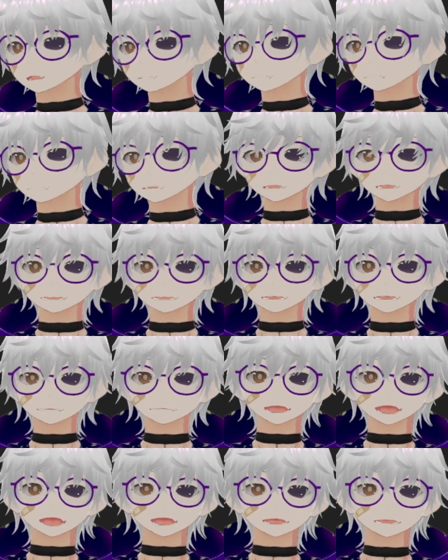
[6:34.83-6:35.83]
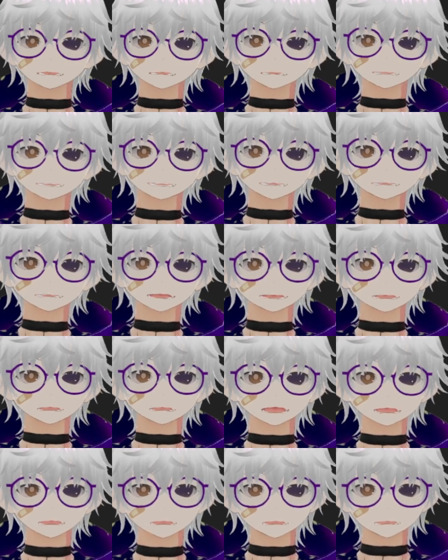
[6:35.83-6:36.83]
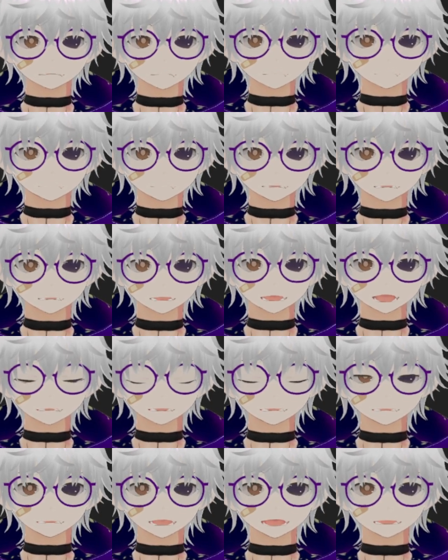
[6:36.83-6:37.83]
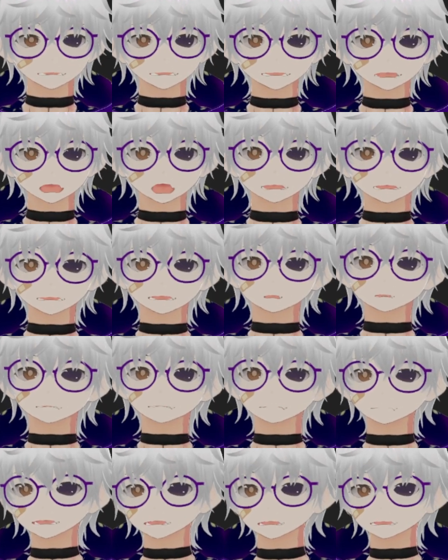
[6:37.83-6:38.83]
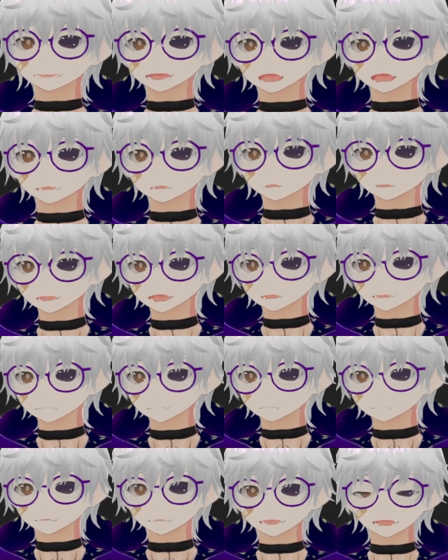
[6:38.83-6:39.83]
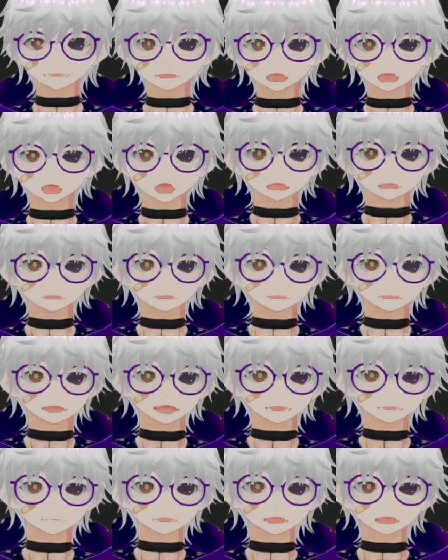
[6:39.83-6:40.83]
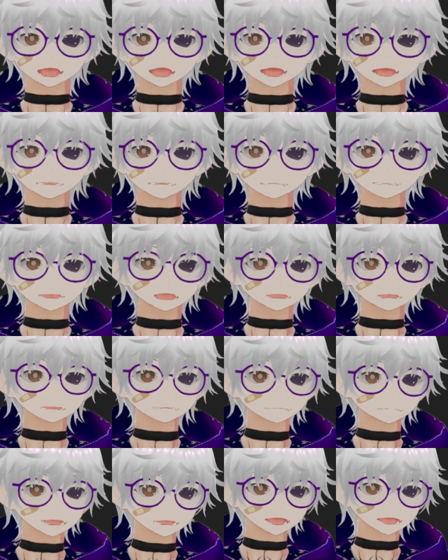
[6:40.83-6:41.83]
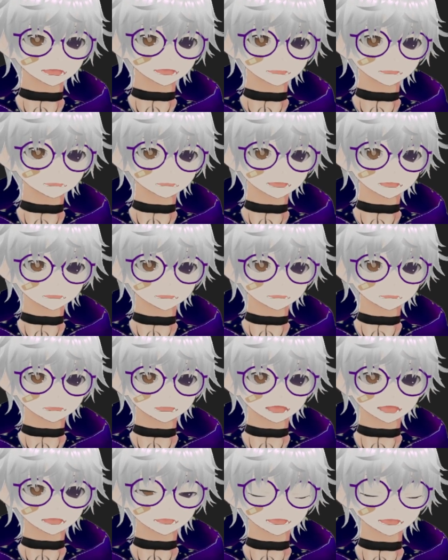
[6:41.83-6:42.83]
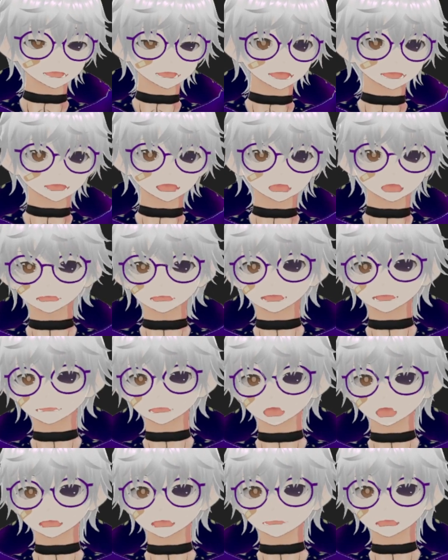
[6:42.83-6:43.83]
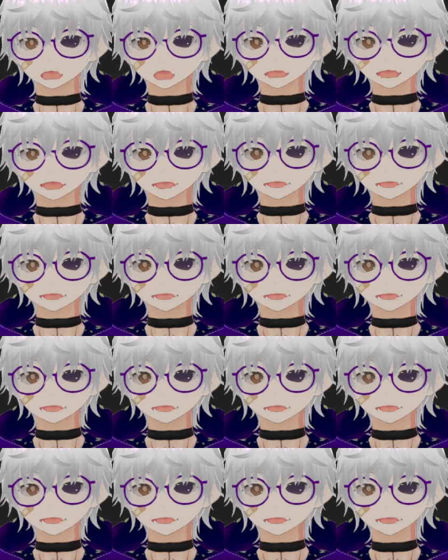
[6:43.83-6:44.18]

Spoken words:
that is a fan character that I found on Instagram when I was looking for a separate Sonic character. I think it's like Devoid Sonic.